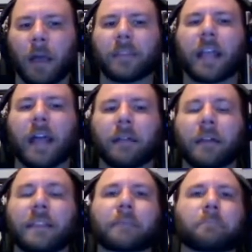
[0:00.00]
I
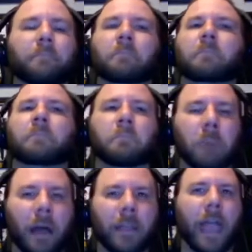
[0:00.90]
think
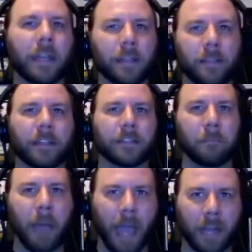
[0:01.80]
by the end of this
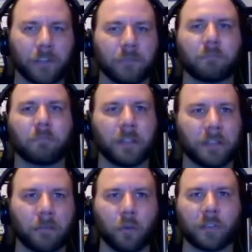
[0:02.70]
match,
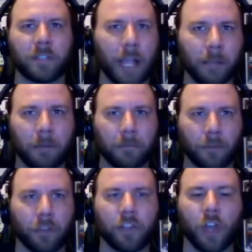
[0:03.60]
this whole segment for
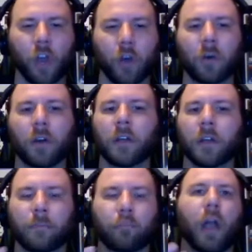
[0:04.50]
the show,
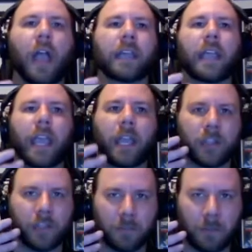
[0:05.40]
Brian
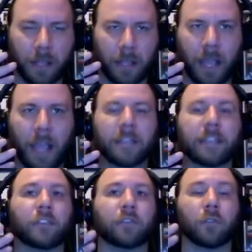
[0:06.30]
Cage has
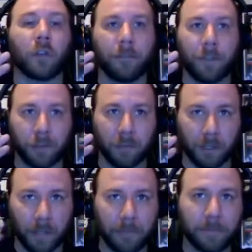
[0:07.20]
either officially
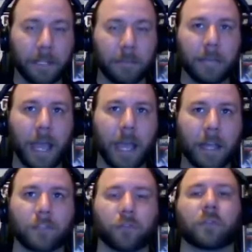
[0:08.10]
left Team
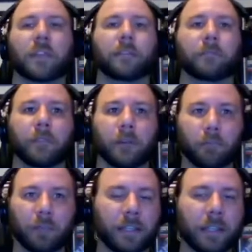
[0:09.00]
Taz or they have
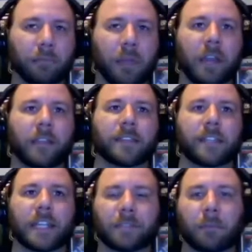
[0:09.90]
completely planted the
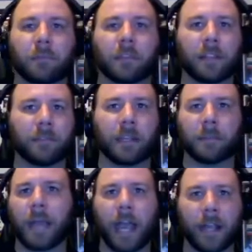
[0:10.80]
seeds for him to leave Team
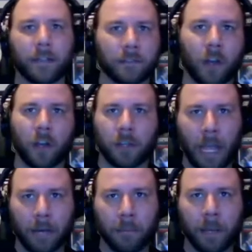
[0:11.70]
Taz on
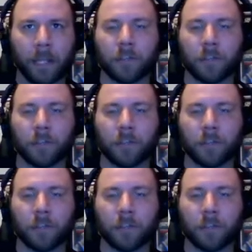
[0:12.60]
Dynamite.